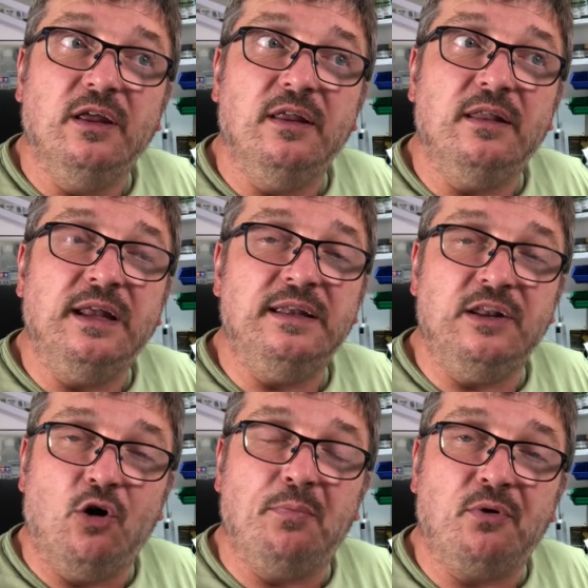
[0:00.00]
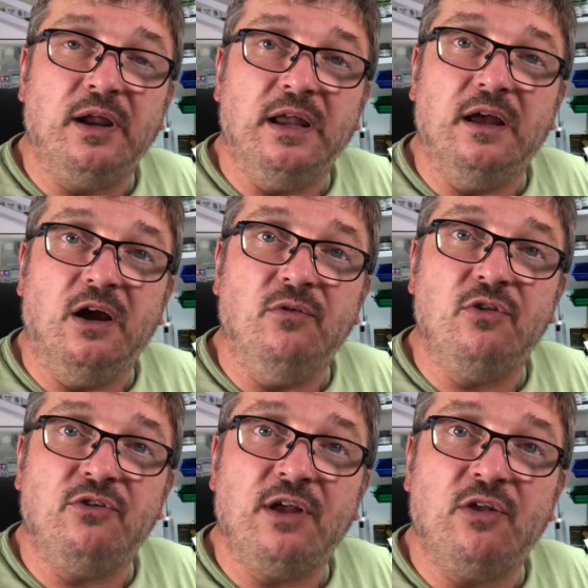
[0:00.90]
they did operate over
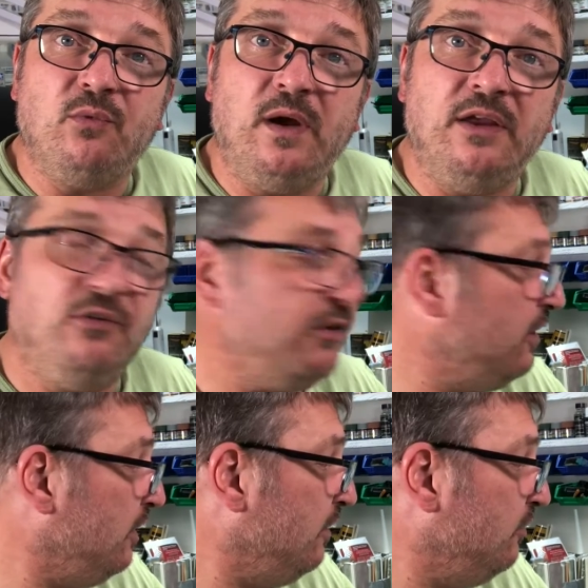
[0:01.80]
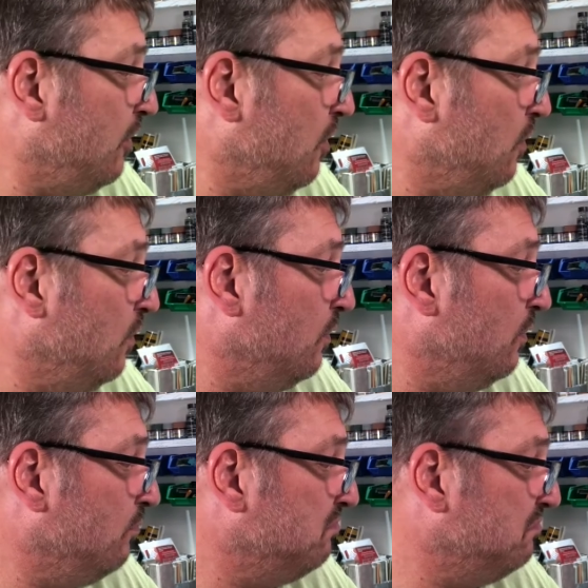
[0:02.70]
the southwest, so
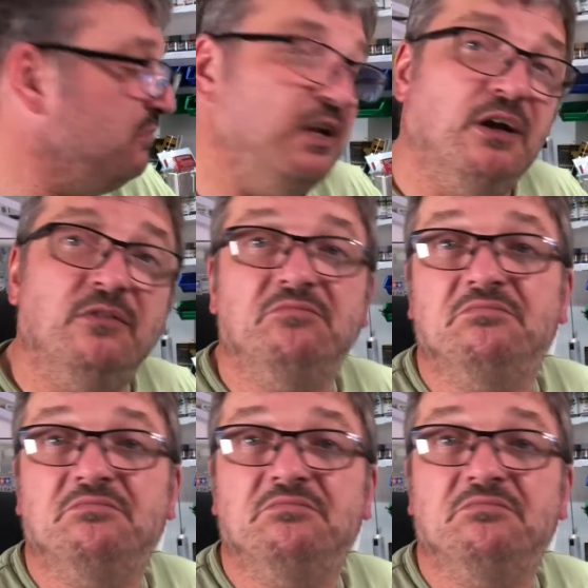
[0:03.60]
you know,